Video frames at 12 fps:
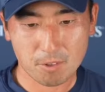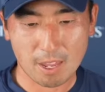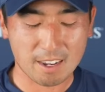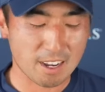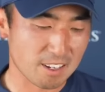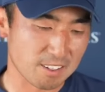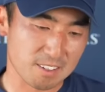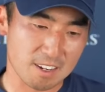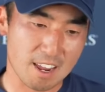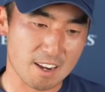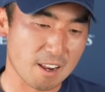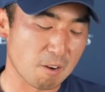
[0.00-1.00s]

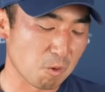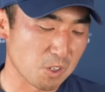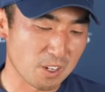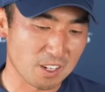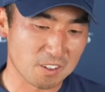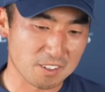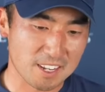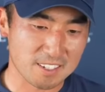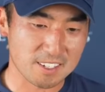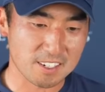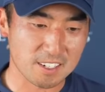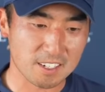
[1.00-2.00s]
then when you get on
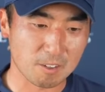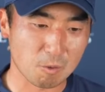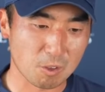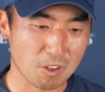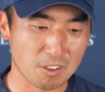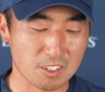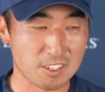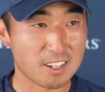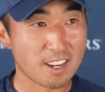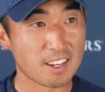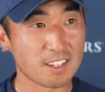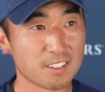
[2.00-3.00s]
that tee with all the
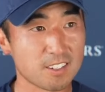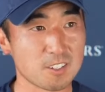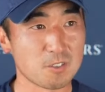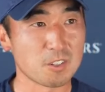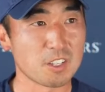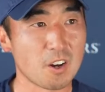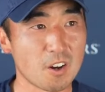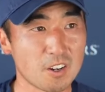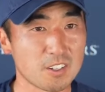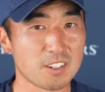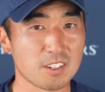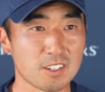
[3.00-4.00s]
stands, it's really
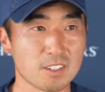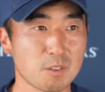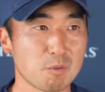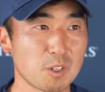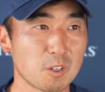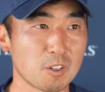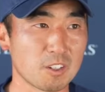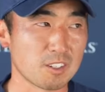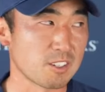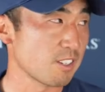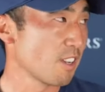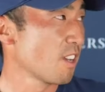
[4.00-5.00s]
hard to feel,
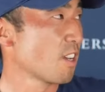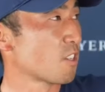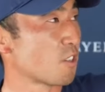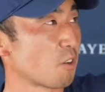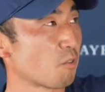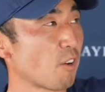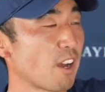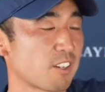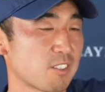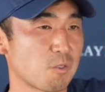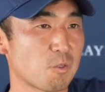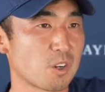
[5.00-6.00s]
because certain
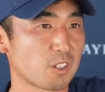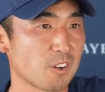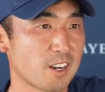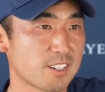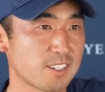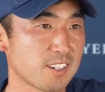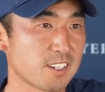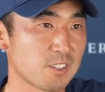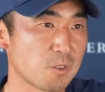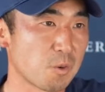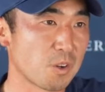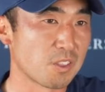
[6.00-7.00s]
flags on one grandstand
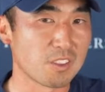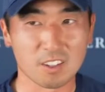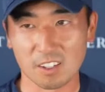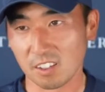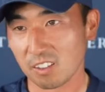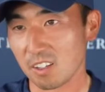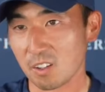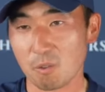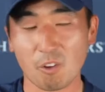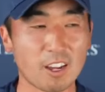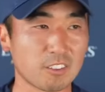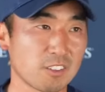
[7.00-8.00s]
do one thing, and then the
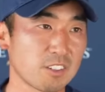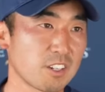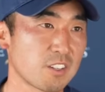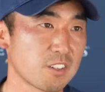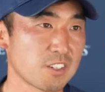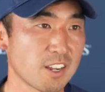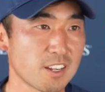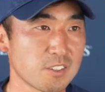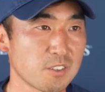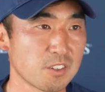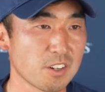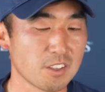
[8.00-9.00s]
flags on the other side
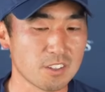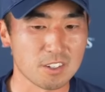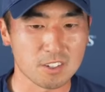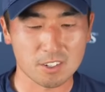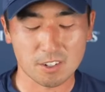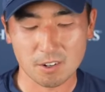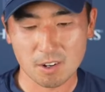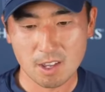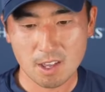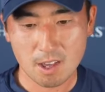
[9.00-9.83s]
do another. So